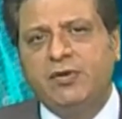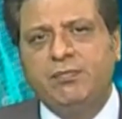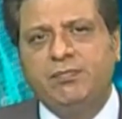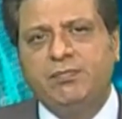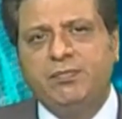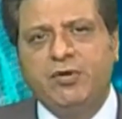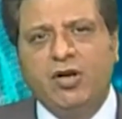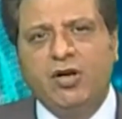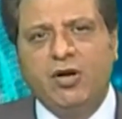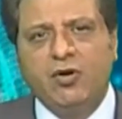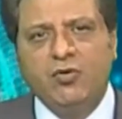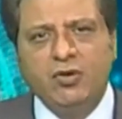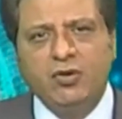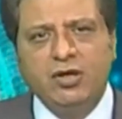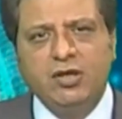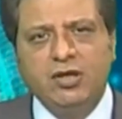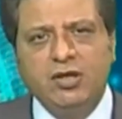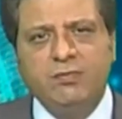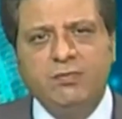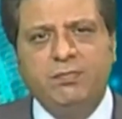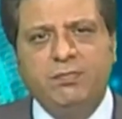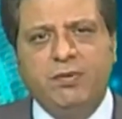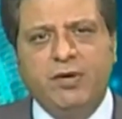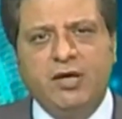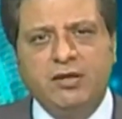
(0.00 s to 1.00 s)
example,
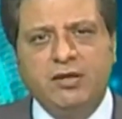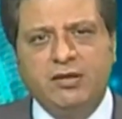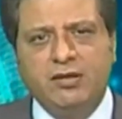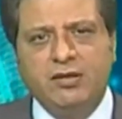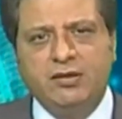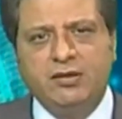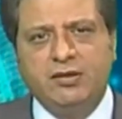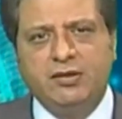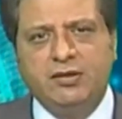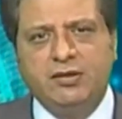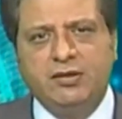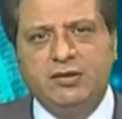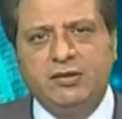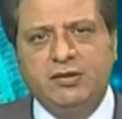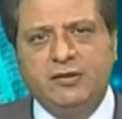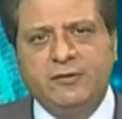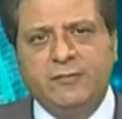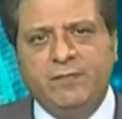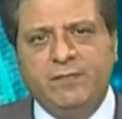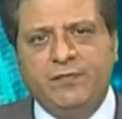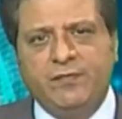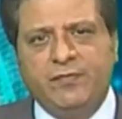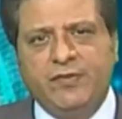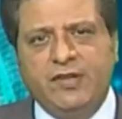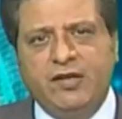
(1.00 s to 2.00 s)
proudly
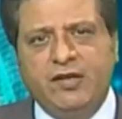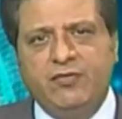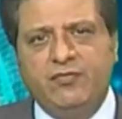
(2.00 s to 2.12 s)
partnered